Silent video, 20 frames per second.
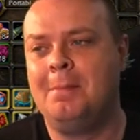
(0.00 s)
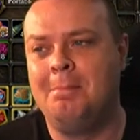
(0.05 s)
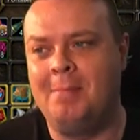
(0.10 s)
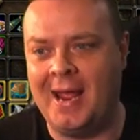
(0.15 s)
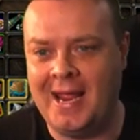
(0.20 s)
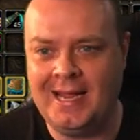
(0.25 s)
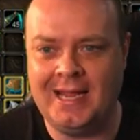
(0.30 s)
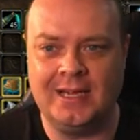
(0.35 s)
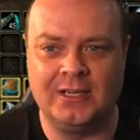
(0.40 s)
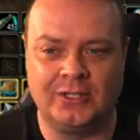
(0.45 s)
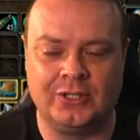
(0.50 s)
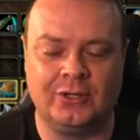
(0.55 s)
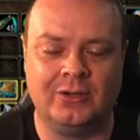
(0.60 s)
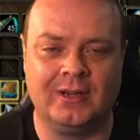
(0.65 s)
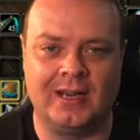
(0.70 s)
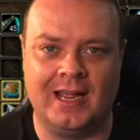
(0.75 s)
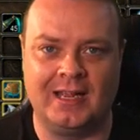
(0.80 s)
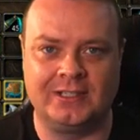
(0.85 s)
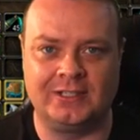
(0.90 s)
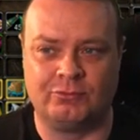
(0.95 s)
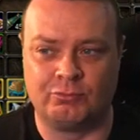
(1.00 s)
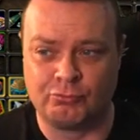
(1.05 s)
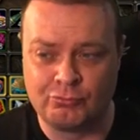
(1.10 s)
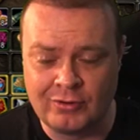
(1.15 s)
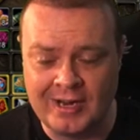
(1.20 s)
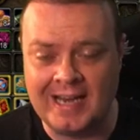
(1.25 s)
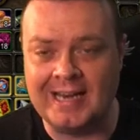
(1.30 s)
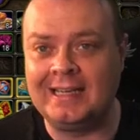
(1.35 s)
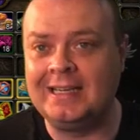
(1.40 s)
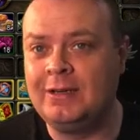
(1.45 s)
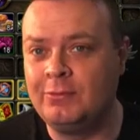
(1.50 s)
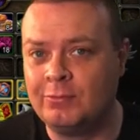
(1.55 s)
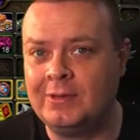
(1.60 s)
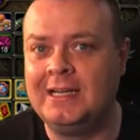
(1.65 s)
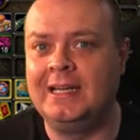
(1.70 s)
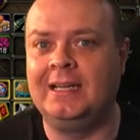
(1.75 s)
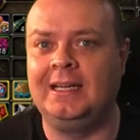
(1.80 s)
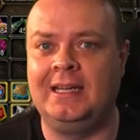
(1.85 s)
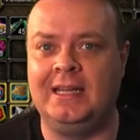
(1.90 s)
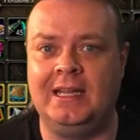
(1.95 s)
making Torghast really,
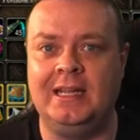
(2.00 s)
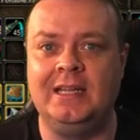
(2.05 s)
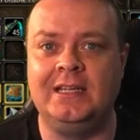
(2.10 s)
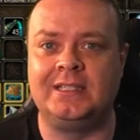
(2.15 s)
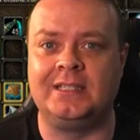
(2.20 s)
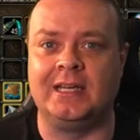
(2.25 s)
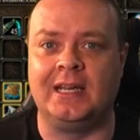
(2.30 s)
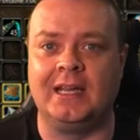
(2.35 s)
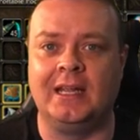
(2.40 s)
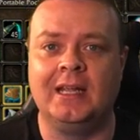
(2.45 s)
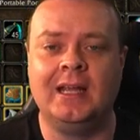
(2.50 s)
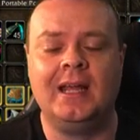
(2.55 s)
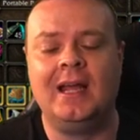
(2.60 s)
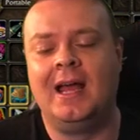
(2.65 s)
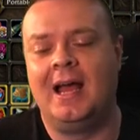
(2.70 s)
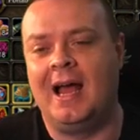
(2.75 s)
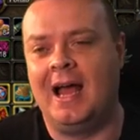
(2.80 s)
really easy,